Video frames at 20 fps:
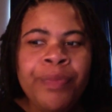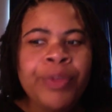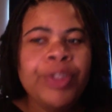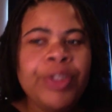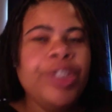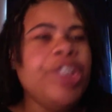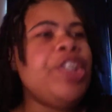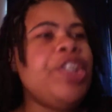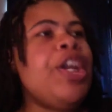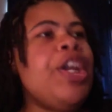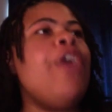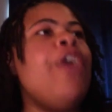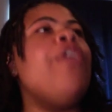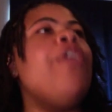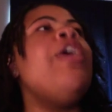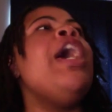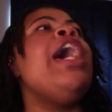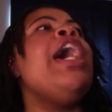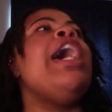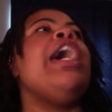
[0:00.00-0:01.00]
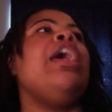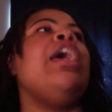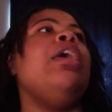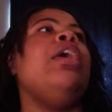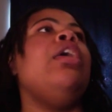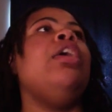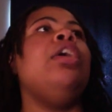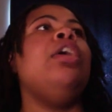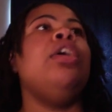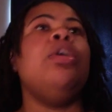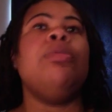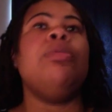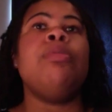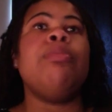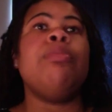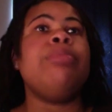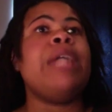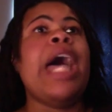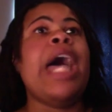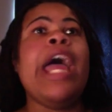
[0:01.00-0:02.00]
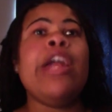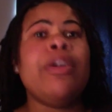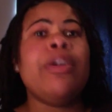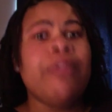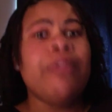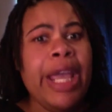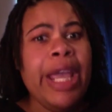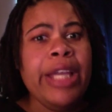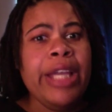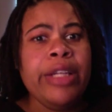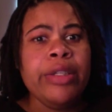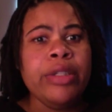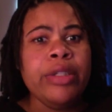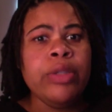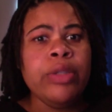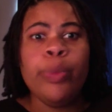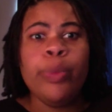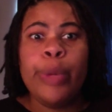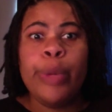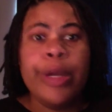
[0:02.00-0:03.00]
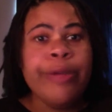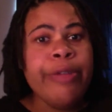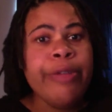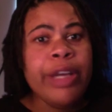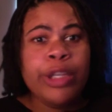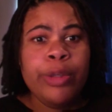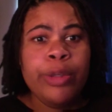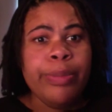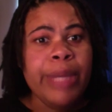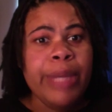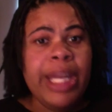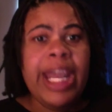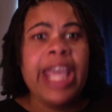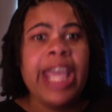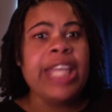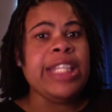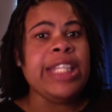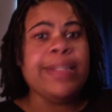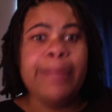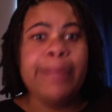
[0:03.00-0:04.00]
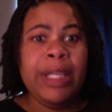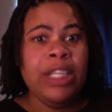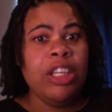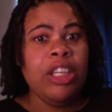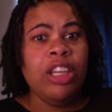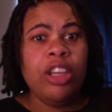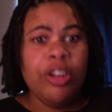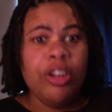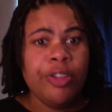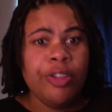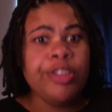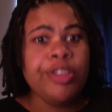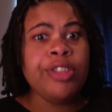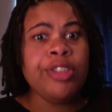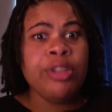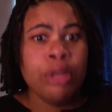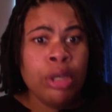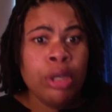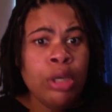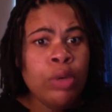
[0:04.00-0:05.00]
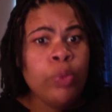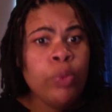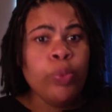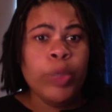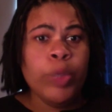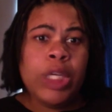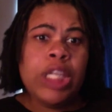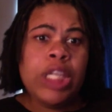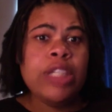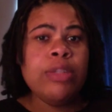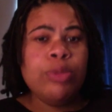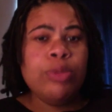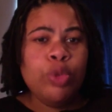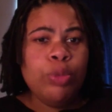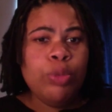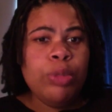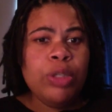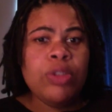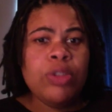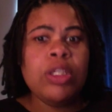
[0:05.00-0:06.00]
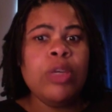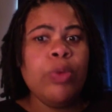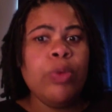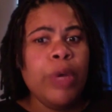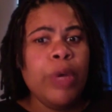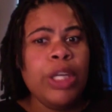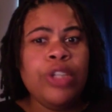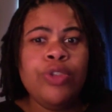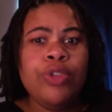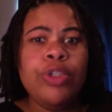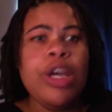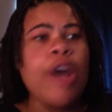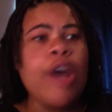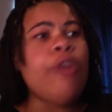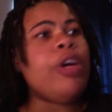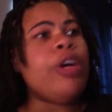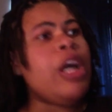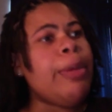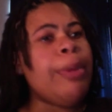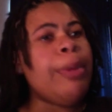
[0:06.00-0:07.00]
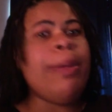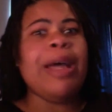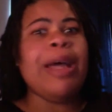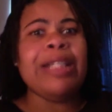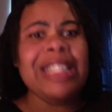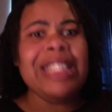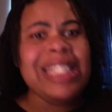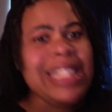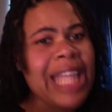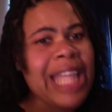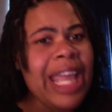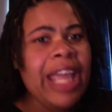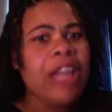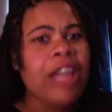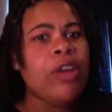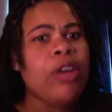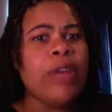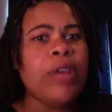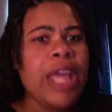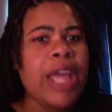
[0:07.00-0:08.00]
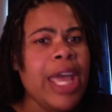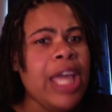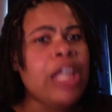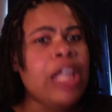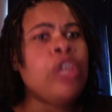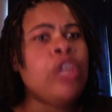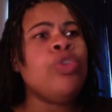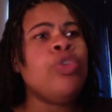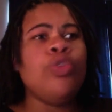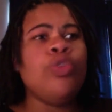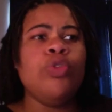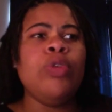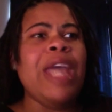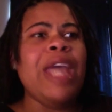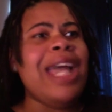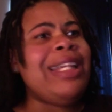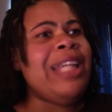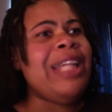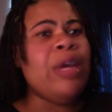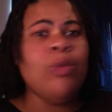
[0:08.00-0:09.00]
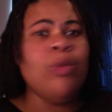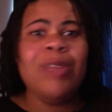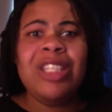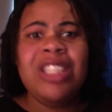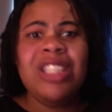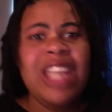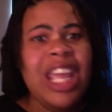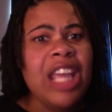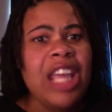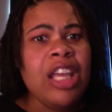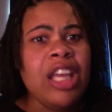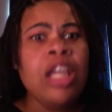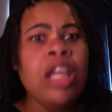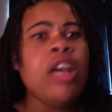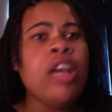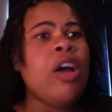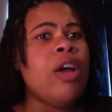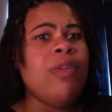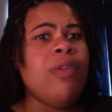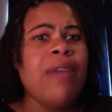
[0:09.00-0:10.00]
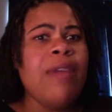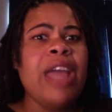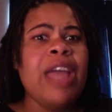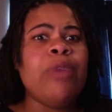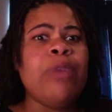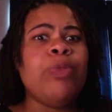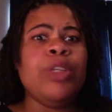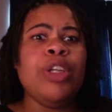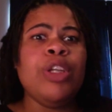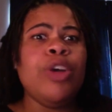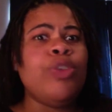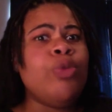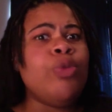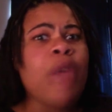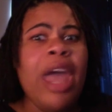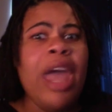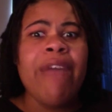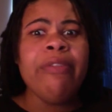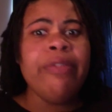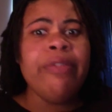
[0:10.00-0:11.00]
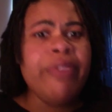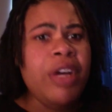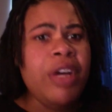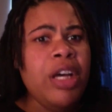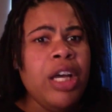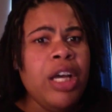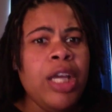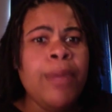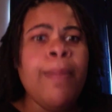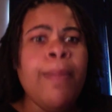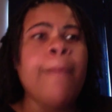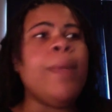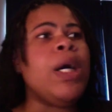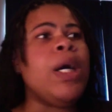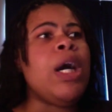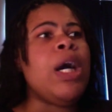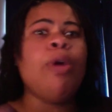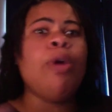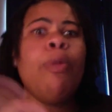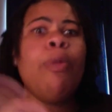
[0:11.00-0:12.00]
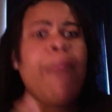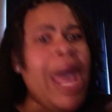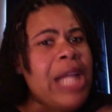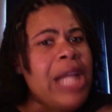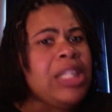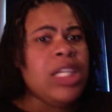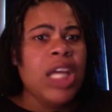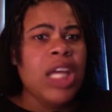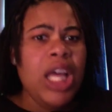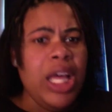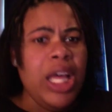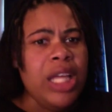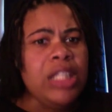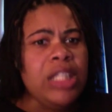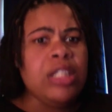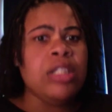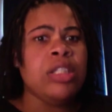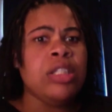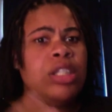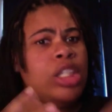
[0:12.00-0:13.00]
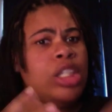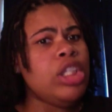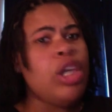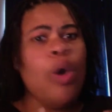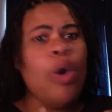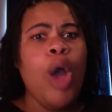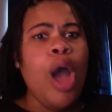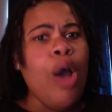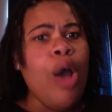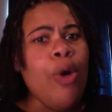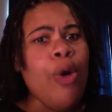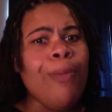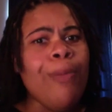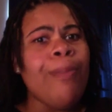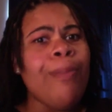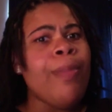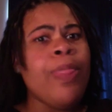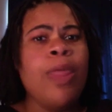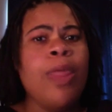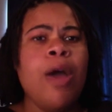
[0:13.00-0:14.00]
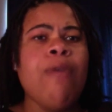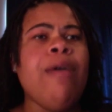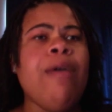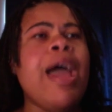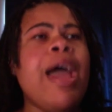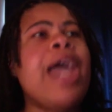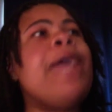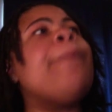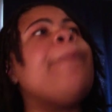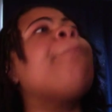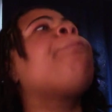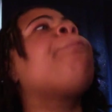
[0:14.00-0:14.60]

You know, um, I'm tired of waiting. Where the fuck you been at? It's been years. We need some new music. Where did you go? Come up out the sand, okay? You got that rich dick. All right, we know you having fun, but come on back to us, to your home, all right?